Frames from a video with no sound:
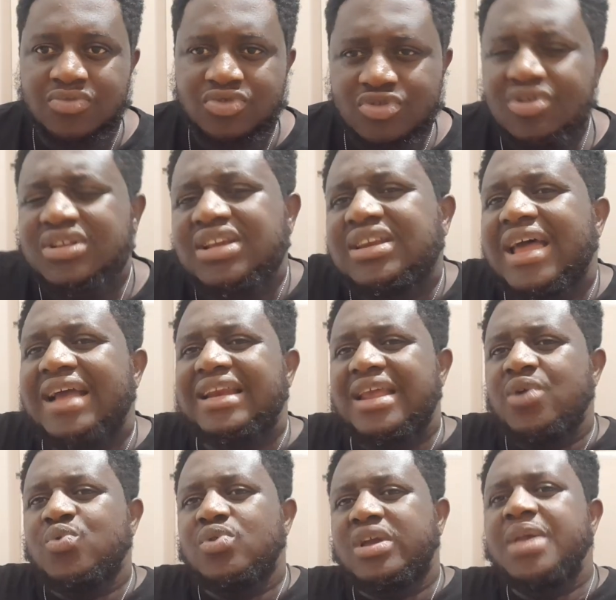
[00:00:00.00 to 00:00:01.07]
you think that they
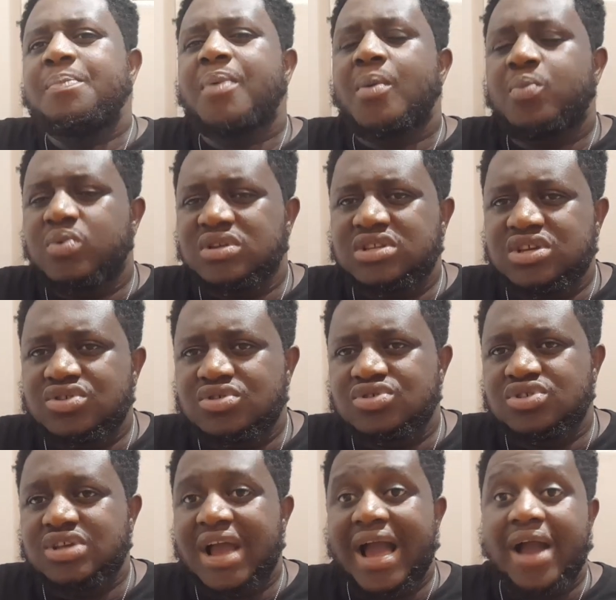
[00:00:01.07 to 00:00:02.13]
will keep up with the
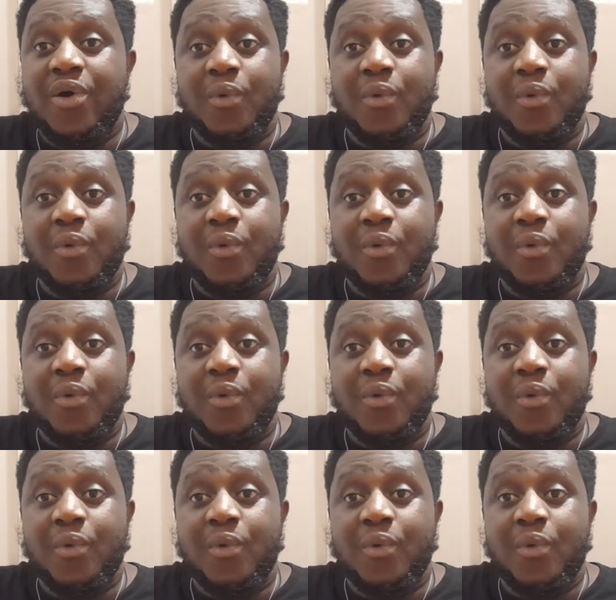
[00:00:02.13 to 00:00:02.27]
rules?